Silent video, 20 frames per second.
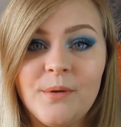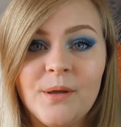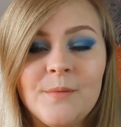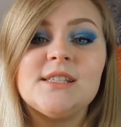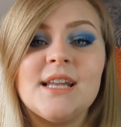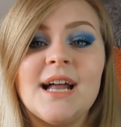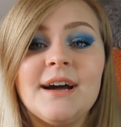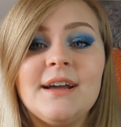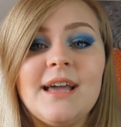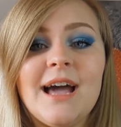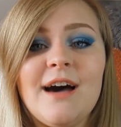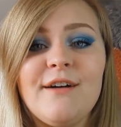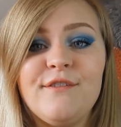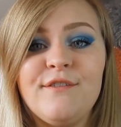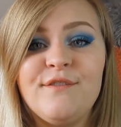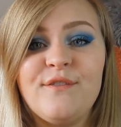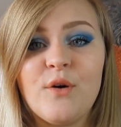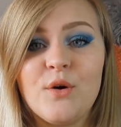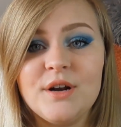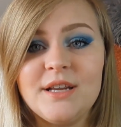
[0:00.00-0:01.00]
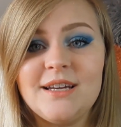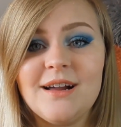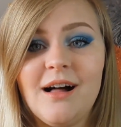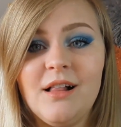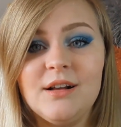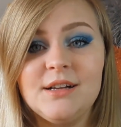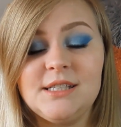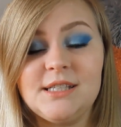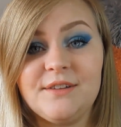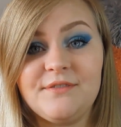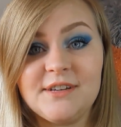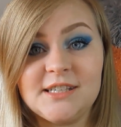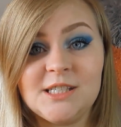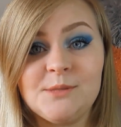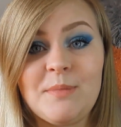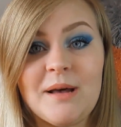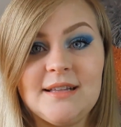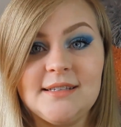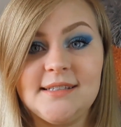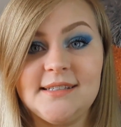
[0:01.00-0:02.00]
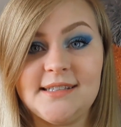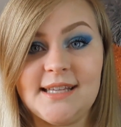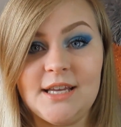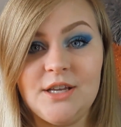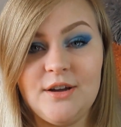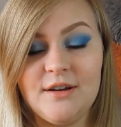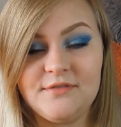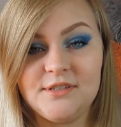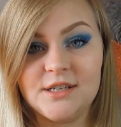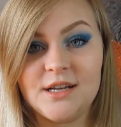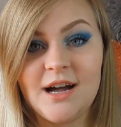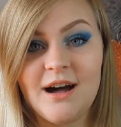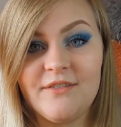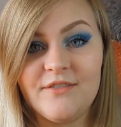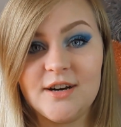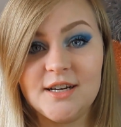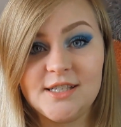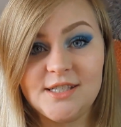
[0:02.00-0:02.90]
So now you have $40 of expenses that you have to cover.